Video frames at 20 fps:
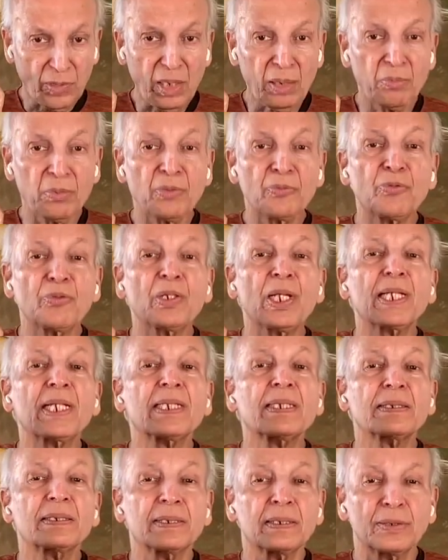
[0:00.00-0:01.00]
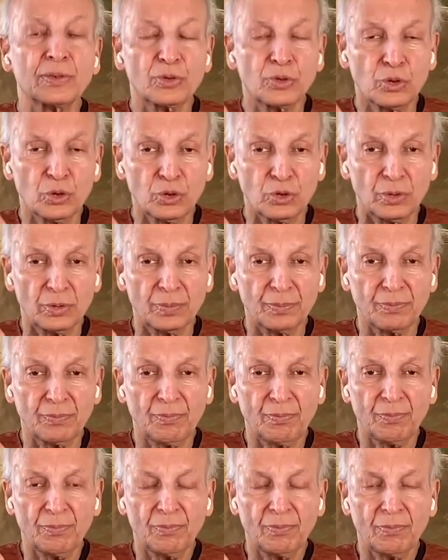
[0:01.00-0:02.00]
Before I can say this good.
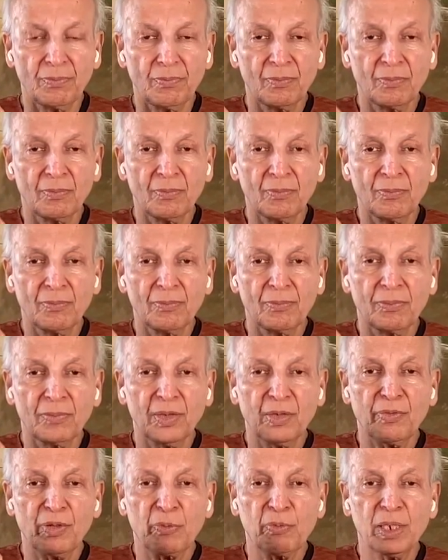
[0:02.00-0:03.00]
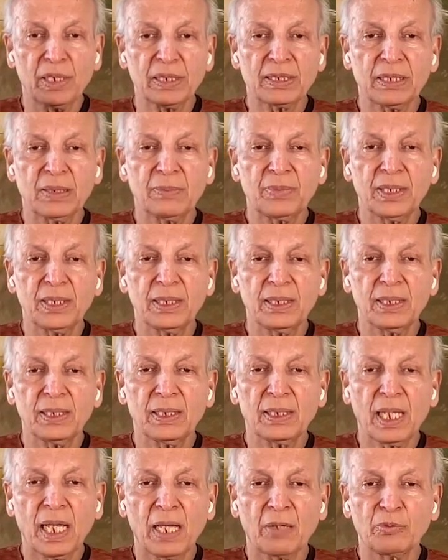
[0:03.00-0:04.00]
If I want something,
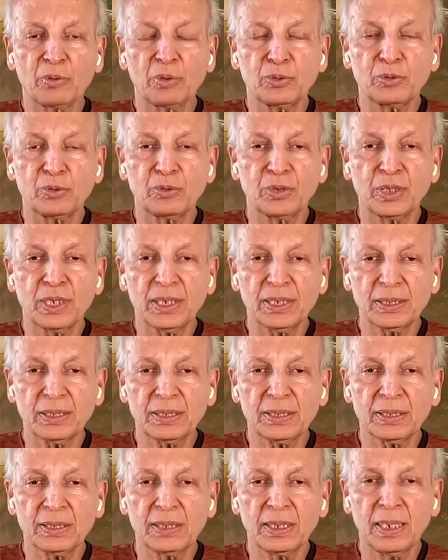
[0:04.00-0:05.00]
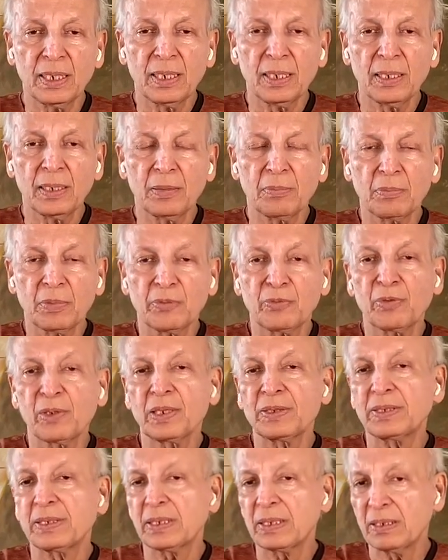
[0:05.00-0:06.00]
I will do this before I
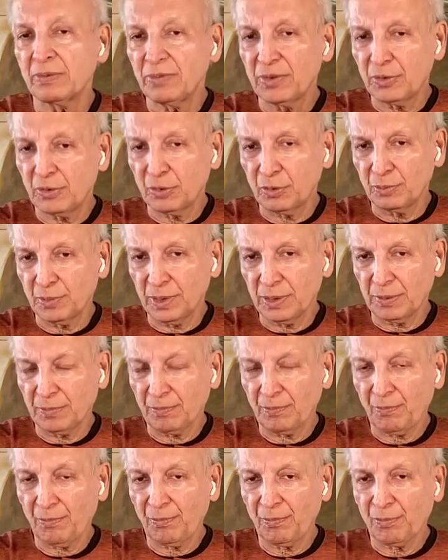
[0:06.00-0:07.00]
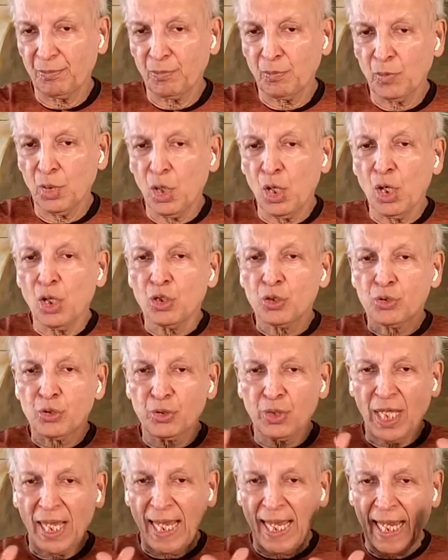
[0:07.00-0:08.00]
say give it to me. So
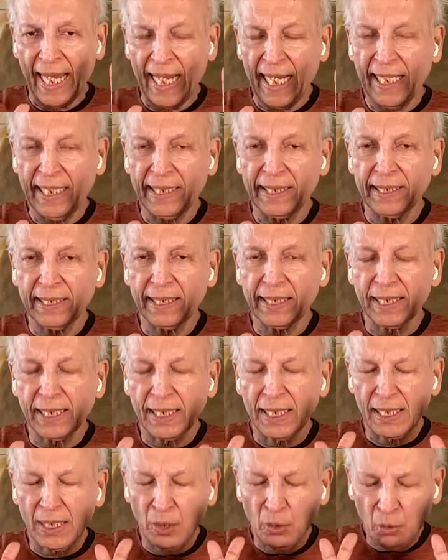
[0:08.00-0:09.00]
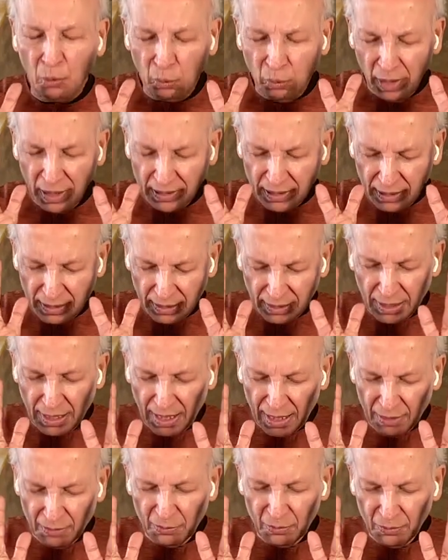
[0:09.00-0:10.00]
the hand quiets
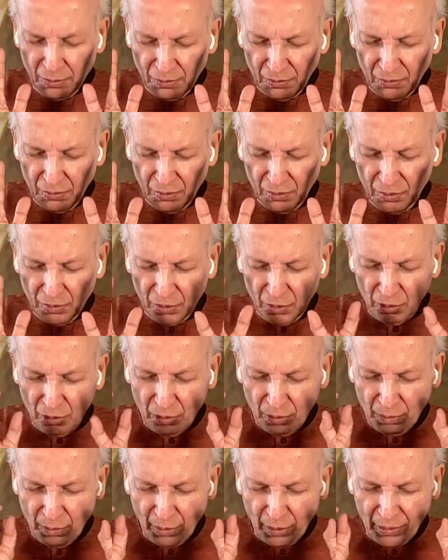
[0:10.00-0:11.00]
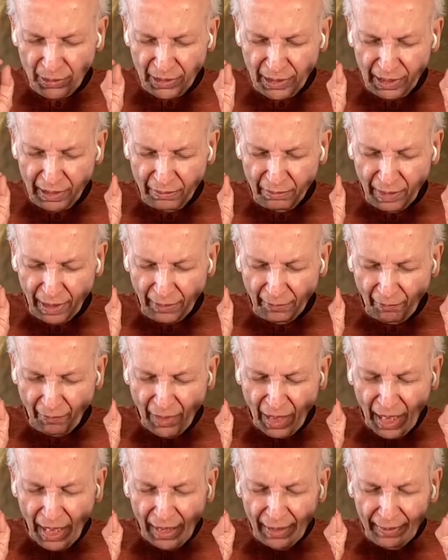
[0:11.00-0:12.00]
down your body and mind.
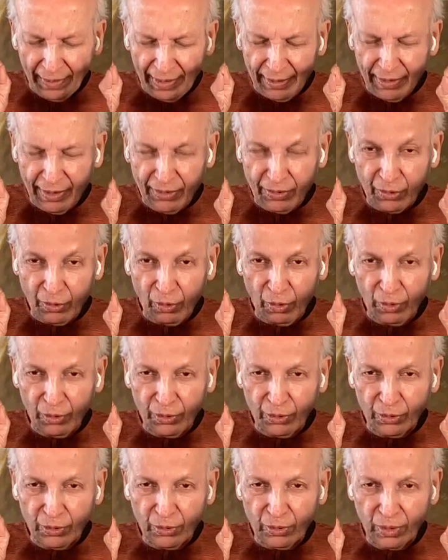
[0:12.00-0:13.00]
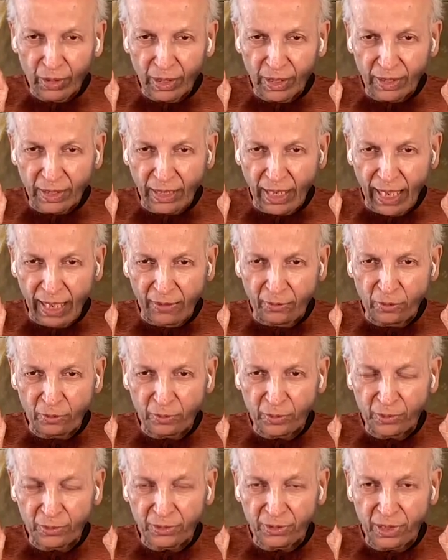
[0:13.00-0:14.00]
This is called your dhyana
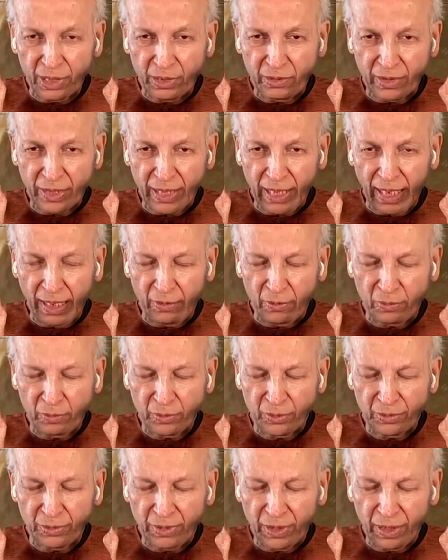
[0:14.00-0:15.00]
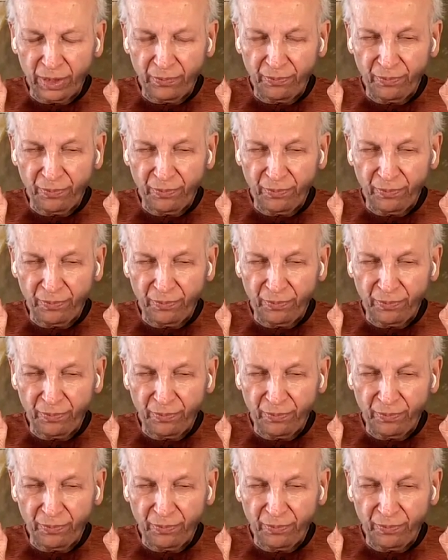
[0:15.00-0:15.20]
mudra or jnana mudra.